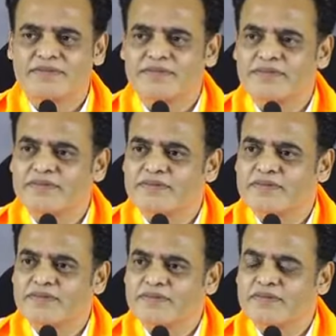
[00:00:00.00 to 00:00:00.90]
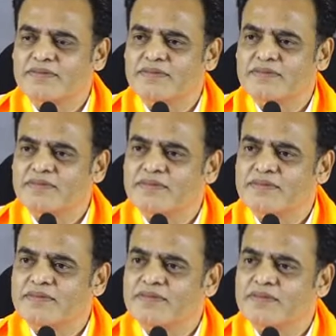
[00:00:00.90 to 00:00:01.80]

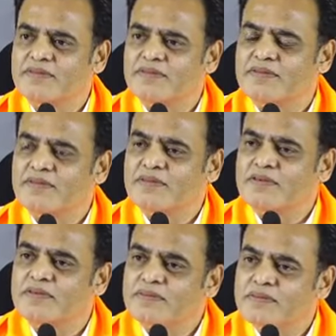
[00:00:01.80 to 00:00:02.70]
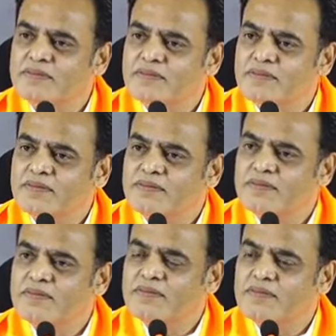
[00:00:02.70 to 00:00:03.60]

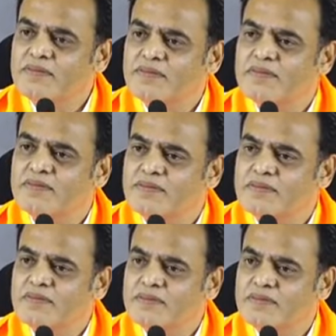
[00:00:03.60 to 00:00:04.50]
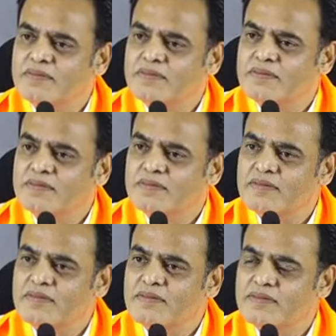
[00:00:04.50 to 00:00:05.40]

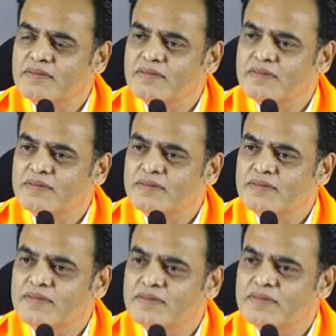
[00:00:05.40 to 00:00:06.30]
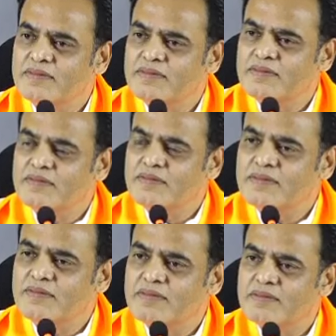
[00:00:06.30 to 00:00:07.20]

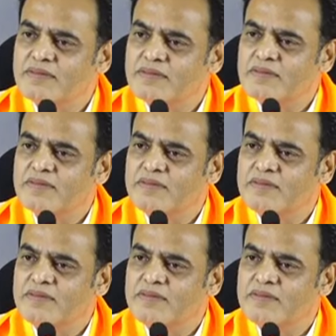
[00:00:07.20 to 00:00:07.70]
Nobody speaks.